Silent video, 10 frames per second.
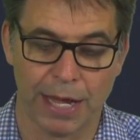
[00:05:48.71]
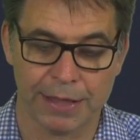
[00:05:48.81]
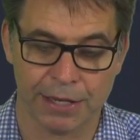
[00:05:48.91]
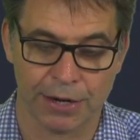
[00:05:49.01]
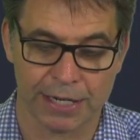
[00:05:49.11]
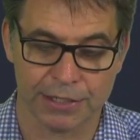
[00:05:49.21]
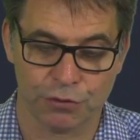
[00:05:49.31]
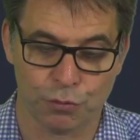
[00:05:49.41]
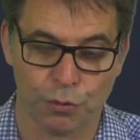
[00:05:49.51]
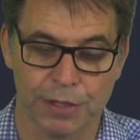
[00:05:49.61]
and then I actually
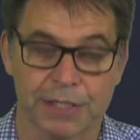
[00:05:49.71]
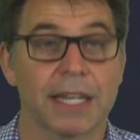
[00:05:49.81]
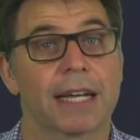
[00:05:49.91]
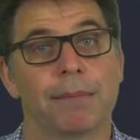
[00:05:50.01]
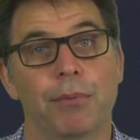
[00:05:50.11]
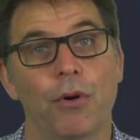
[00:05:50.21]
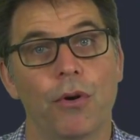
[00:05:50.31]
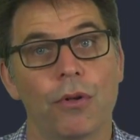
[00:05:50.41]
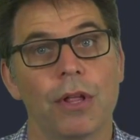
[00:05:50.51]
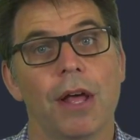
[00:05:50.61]
draw the second
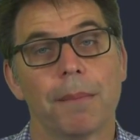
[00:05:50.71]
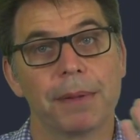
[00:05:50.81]
ball,